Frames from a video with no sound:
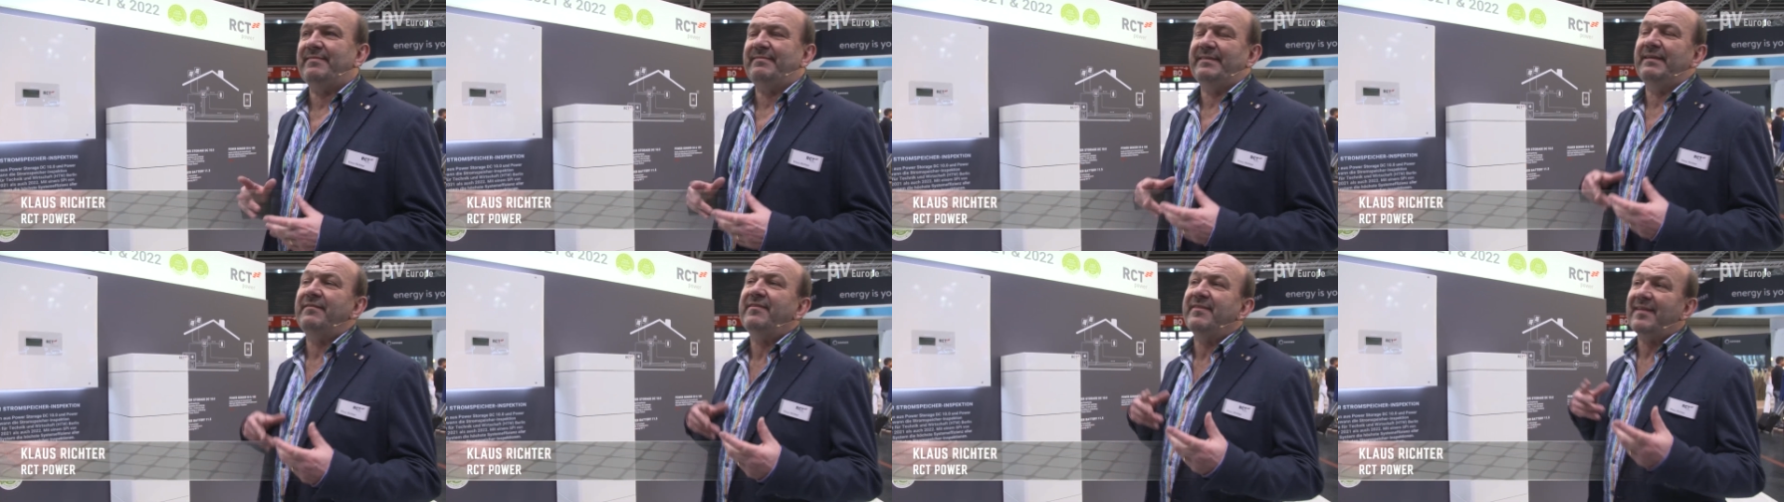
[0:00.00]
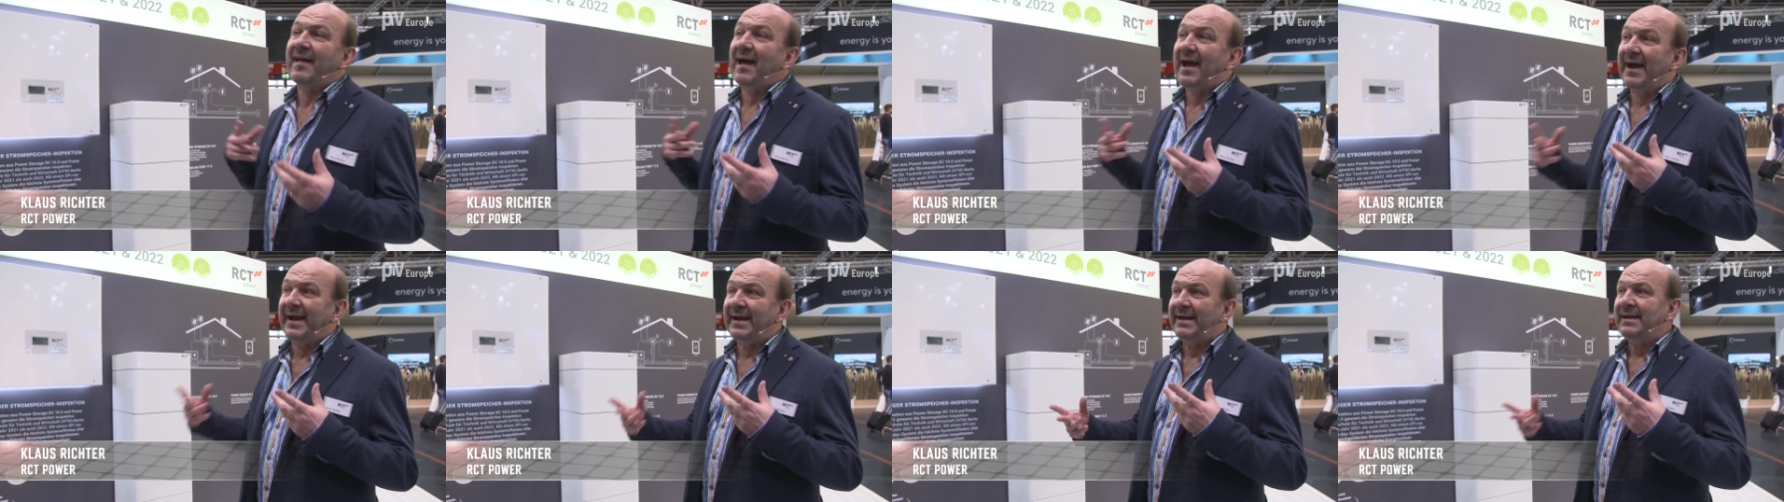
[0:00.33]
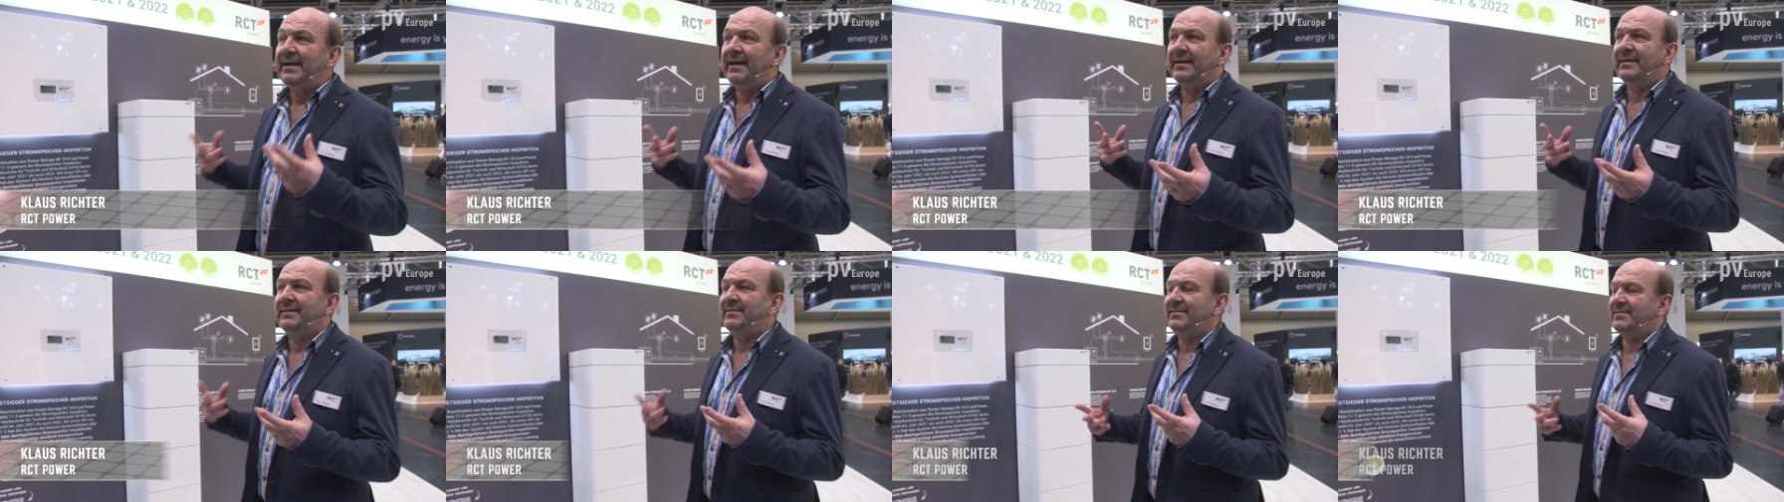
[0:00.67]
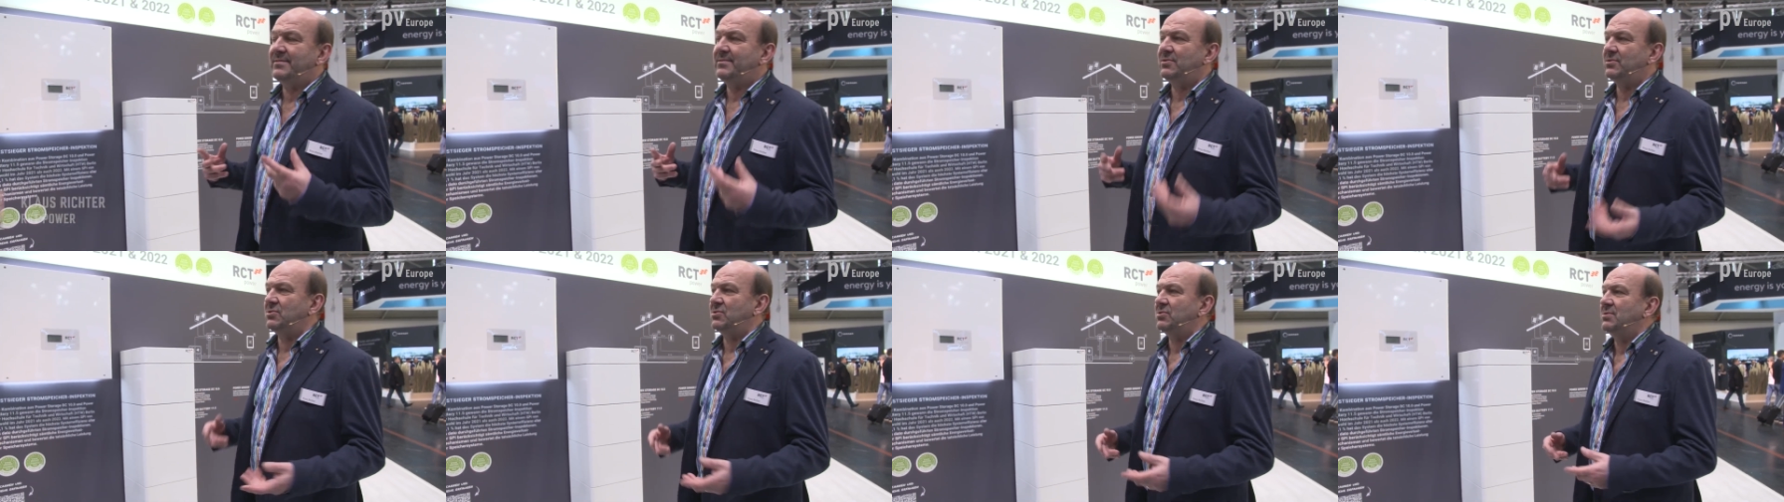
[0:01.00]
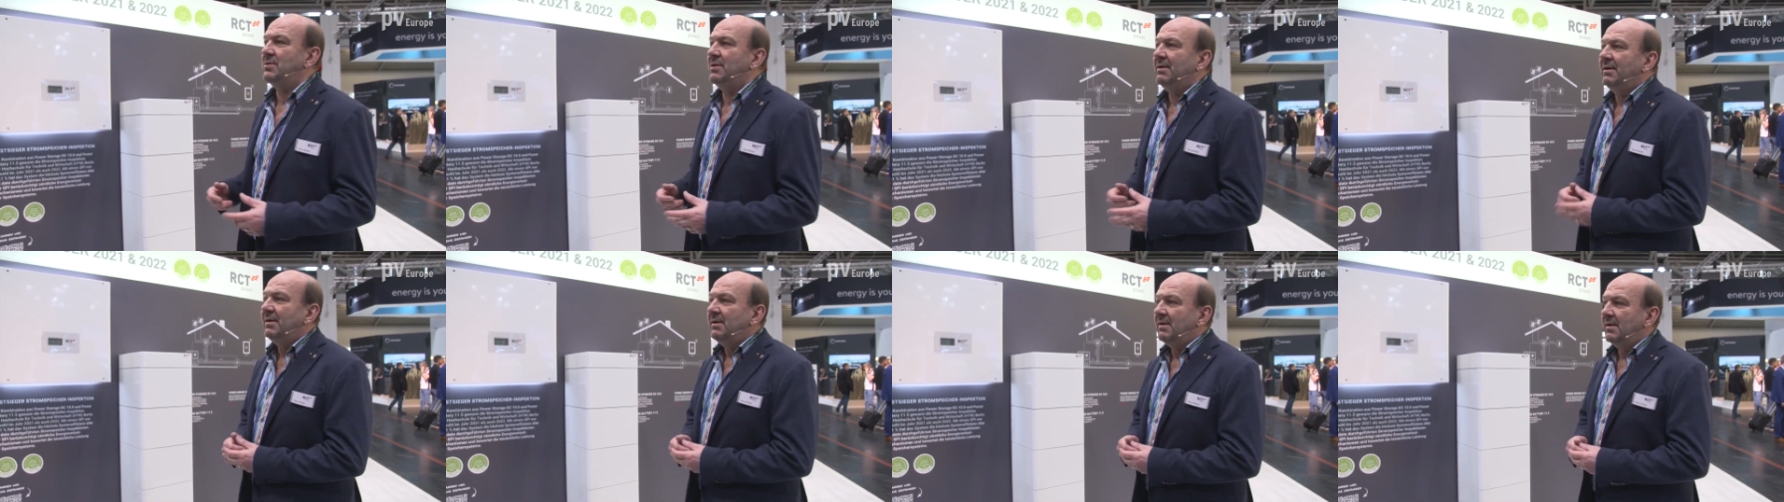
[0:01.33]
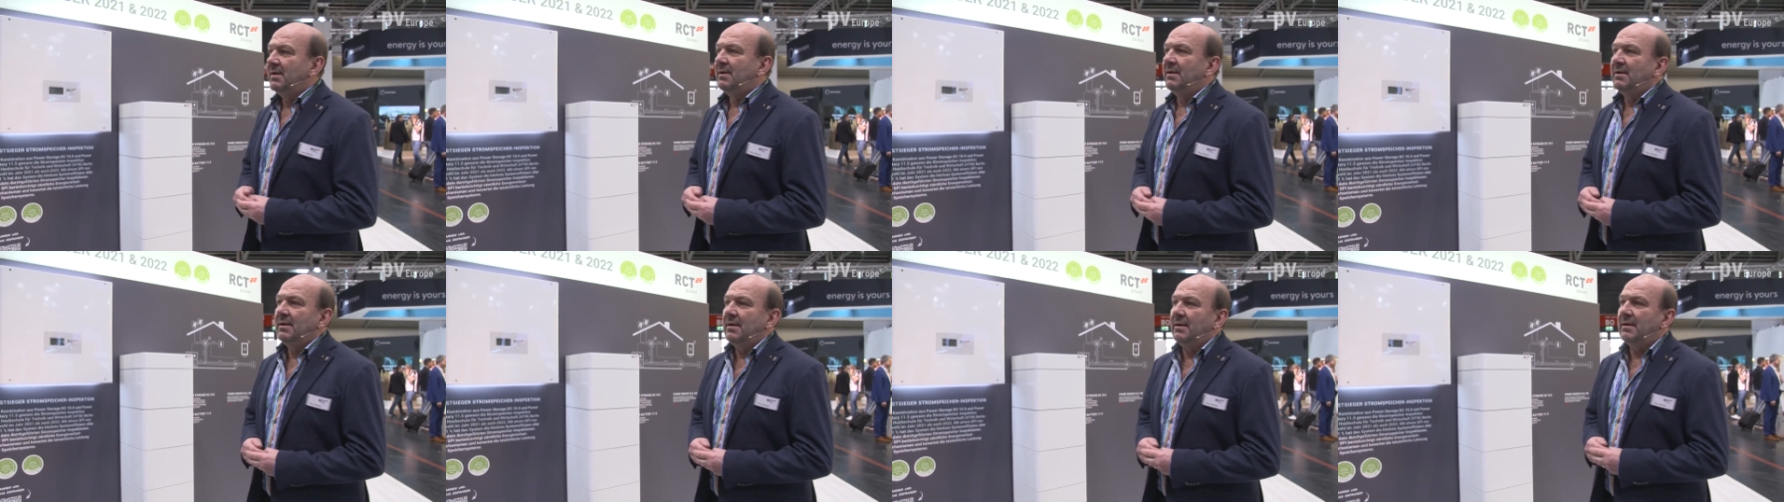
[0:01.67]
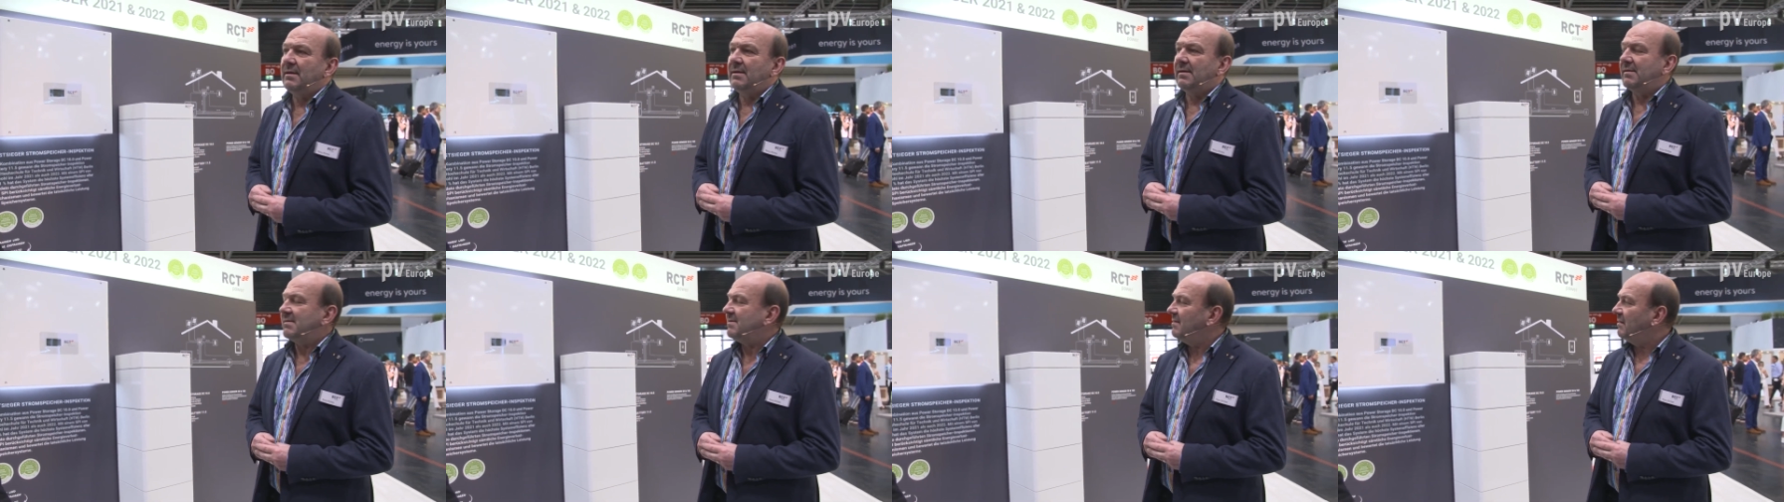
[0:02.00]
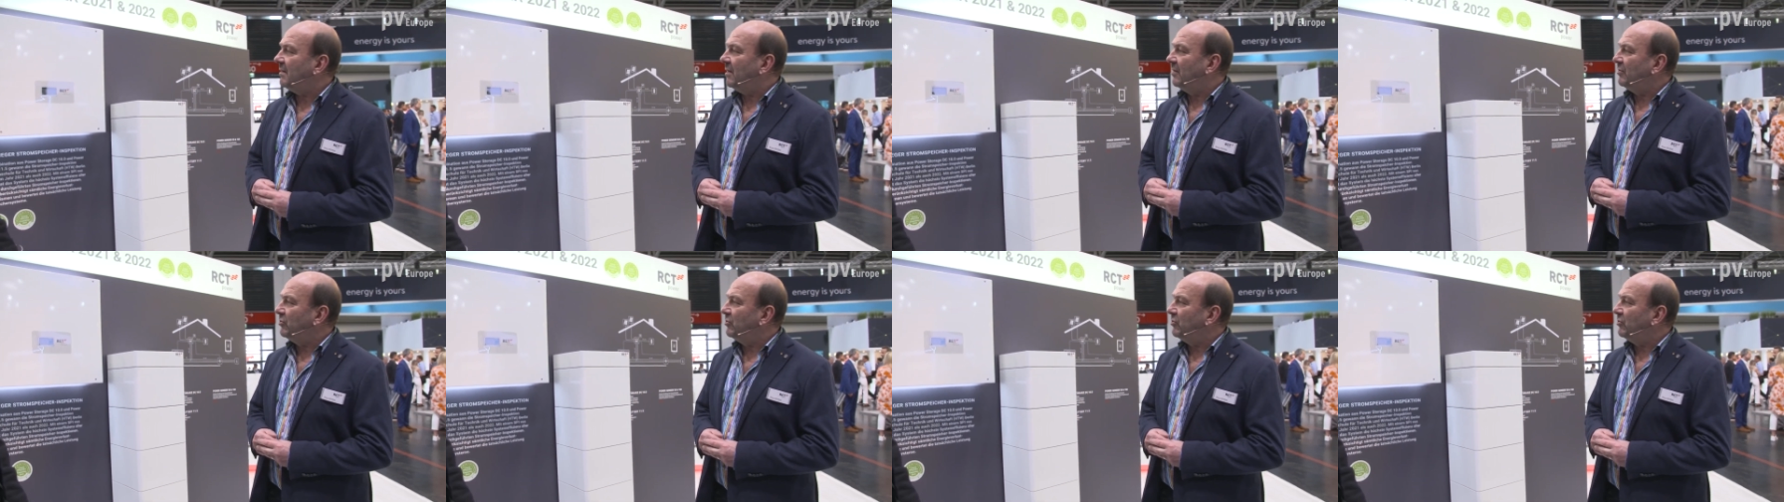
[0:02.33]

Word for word: design and to, uh,